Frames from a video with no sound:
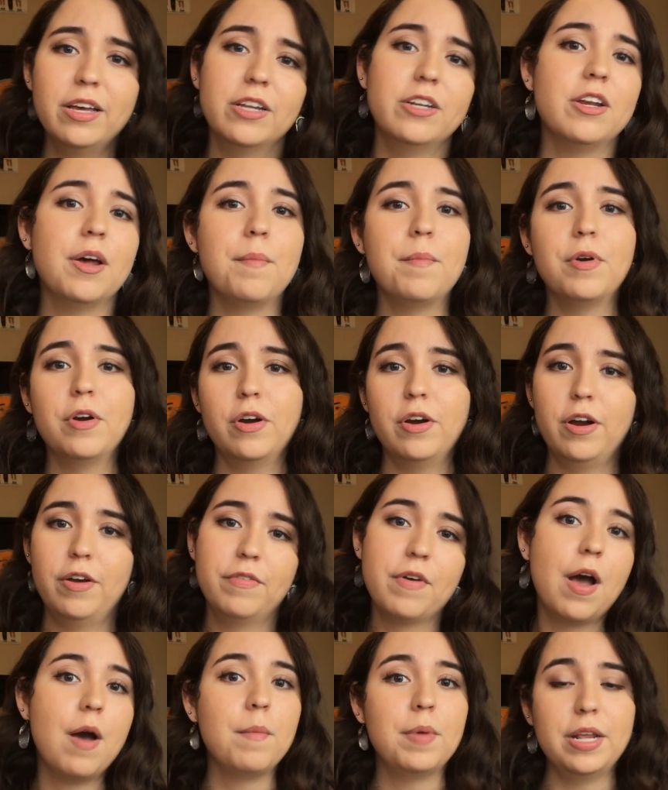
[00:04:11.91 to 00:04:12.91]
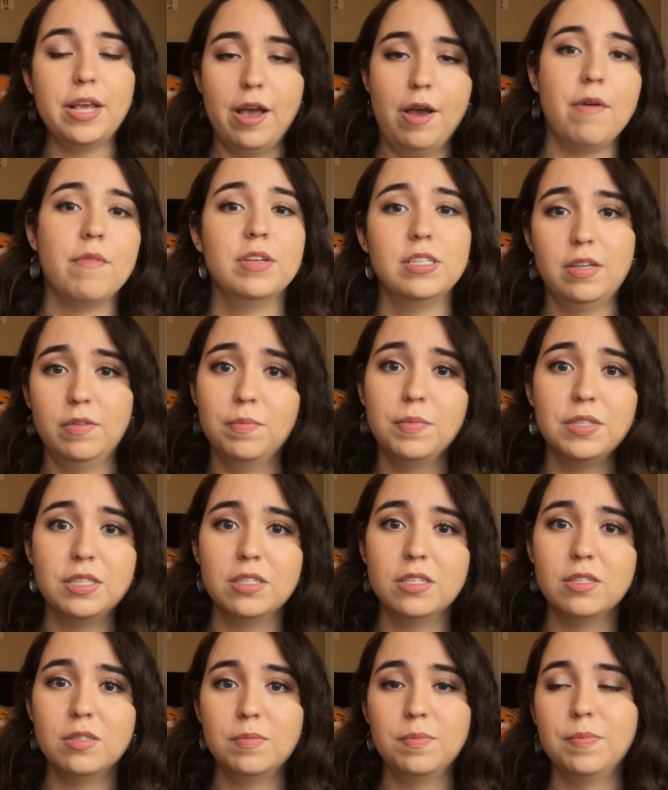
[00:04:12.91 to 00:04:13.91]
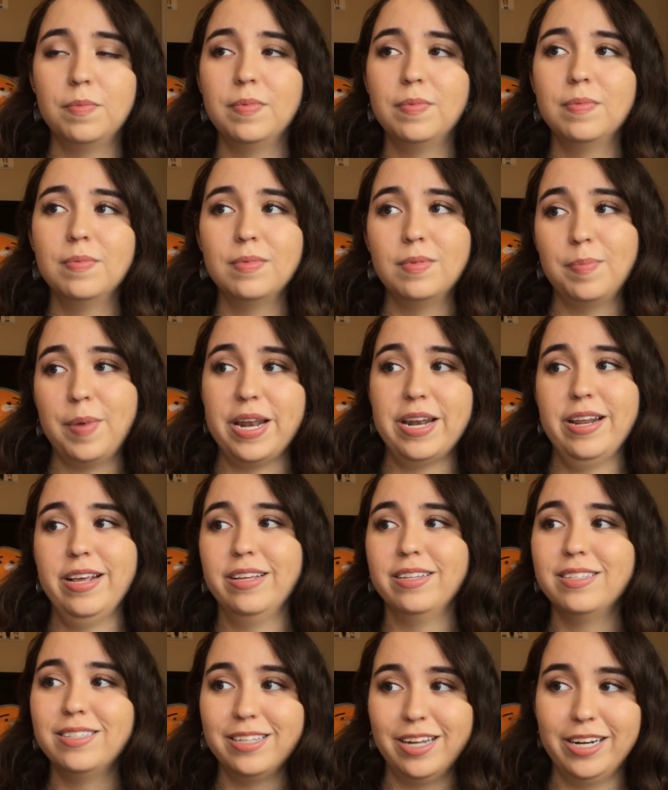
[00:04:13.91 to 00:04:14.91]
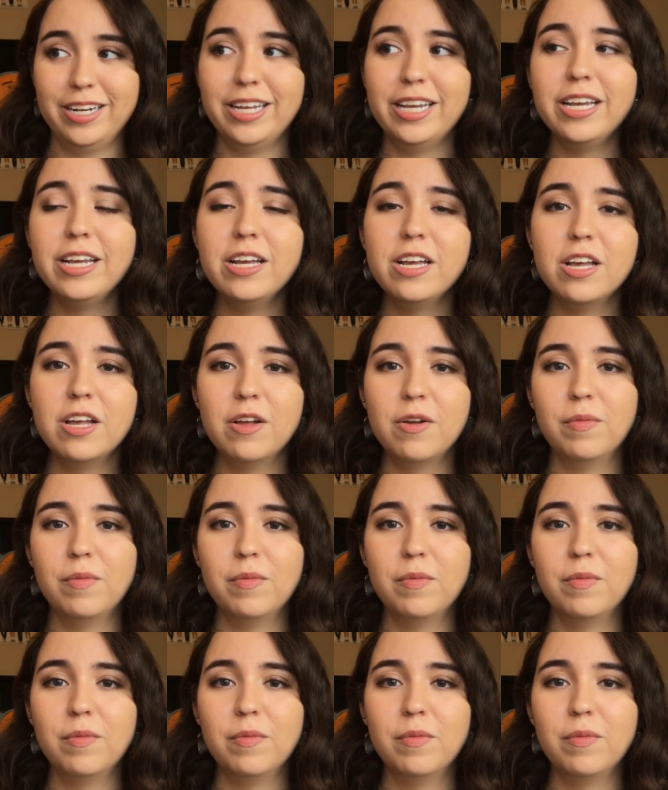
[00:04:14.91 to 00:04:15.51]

number of how many hours I've been spending studying,